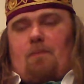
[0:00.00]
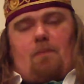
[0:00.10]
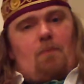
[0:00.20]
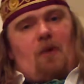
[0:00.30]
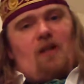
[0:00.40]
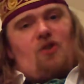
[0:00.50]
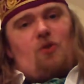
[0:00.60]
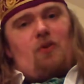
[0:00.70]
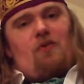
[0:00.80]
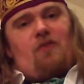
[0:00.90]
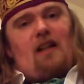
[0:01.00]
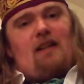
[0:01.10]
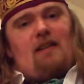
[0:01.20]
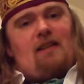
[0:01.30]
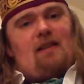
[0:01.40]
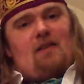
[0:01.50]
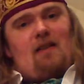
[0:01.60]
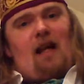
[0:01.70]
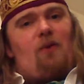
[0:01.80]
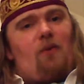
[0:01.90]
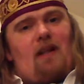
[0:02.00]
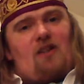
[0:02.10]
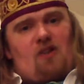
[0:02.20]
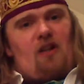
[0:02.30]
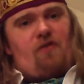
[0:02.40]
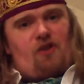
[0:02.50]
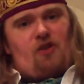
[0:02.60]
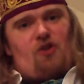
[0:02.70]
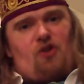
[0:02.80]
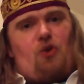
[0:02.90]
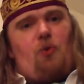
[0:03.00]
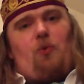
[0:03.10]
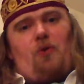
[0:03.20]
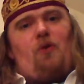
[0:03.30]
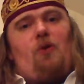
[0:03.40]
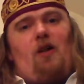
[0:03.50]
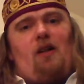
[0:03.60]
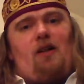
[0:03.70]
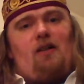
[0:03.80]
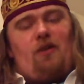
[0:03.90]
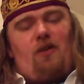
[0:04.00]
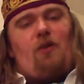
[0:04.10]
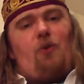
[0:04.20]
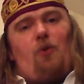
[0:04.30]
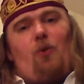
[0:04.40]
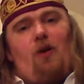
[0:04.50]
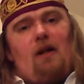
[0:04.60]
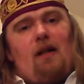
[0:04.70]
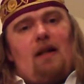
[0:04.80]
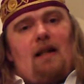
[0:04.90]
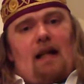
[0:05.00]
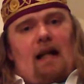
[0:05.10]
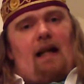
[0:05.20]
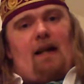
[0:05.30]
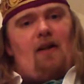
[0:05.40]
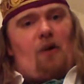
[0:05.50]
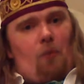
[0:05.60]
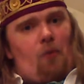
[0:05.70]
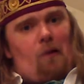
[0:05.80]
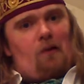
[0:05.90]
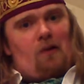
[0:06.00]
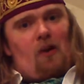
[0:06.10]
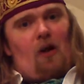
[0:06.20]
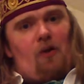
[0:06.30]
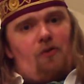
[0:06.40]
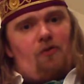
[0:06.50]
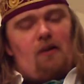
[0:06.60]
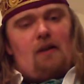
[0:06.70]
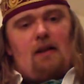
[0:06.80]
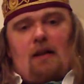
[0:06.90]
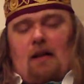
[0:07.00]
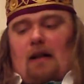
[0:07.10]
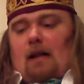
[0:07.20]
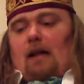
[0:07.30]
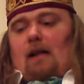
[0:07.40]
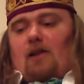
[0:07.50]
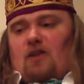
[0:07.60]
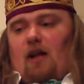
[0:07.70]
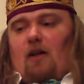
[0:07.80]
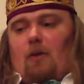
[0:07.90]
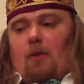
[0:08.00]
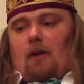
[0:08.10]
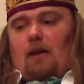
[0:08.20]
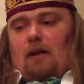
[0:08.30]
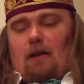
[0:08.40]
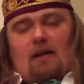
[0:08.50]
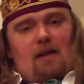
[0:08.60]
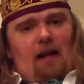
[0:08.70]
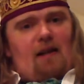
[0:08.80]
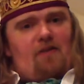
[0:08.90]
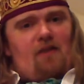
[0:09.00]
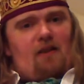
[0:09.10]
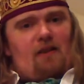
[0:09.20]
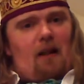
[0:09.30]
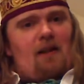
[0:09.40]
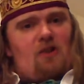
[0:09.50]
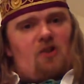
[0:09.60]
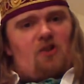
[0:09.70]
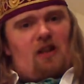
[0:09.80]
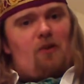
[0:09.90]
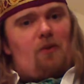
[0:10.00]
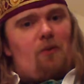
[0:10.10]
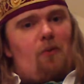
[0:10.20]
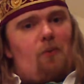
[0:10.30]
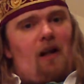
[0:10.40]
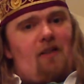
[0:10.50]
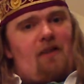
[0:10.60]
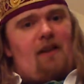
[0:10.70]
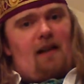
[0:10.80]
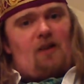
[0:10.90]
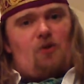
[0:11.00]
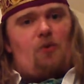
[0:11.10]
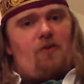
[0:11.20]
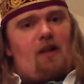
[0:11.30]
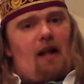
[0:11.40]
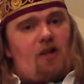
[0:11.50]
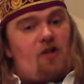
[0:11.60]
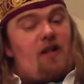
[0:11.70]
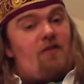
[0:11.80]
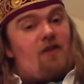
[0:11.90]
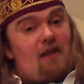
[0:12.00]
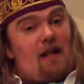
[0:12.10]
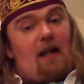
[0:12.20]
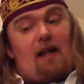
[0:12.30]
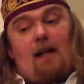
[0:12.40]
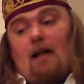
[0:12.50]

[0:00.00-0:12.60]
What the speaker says: priests would have held their services to Thunor in a woodland grove. So you find places still having that sort of connection even today.